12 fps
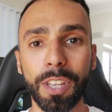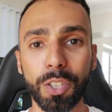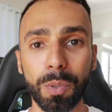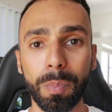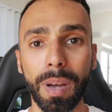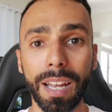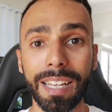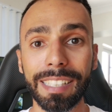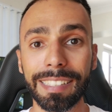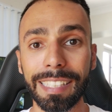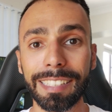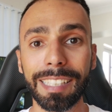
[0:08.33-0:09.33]
they should buy a
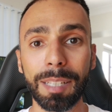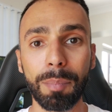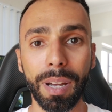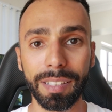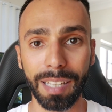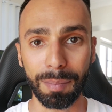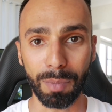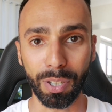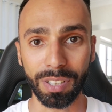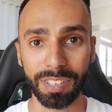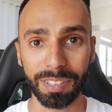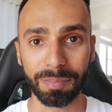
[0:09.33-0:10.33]
16x10
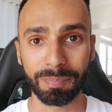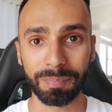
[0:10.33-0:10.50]
monitor.